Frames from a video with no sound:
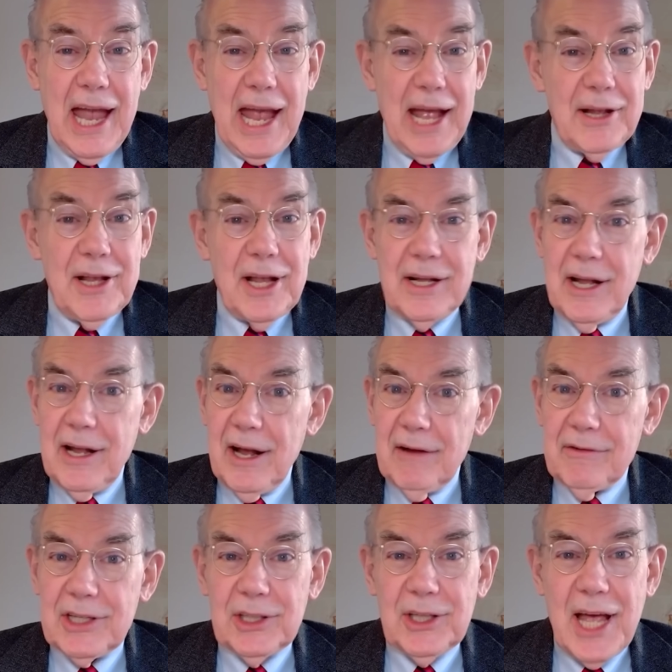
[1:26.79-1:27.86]
And
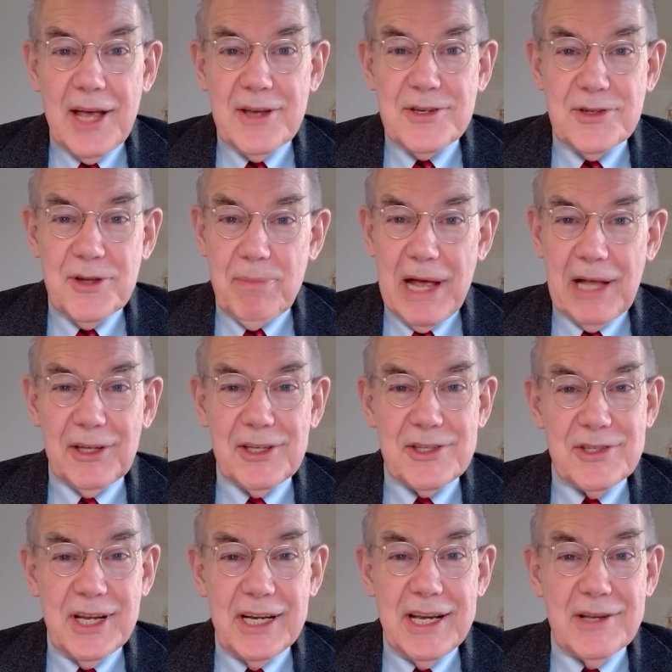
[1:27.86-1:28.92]
nevertheless, the
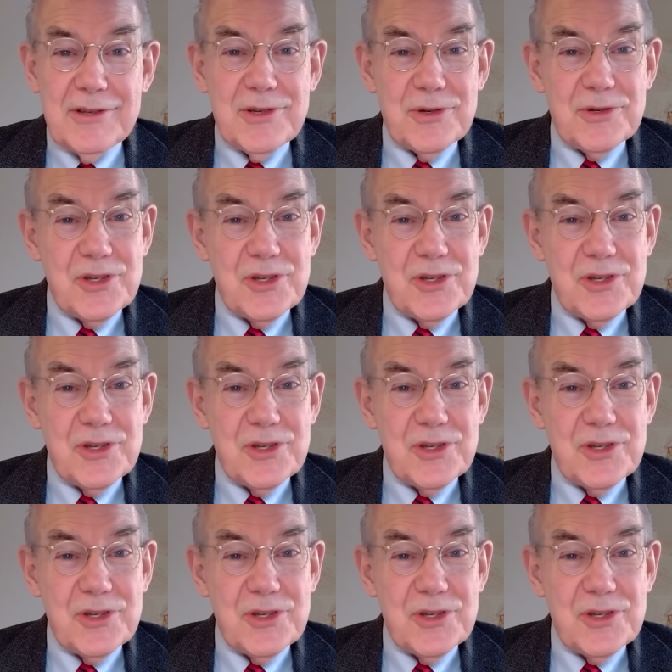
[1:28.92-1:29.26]
Palestinians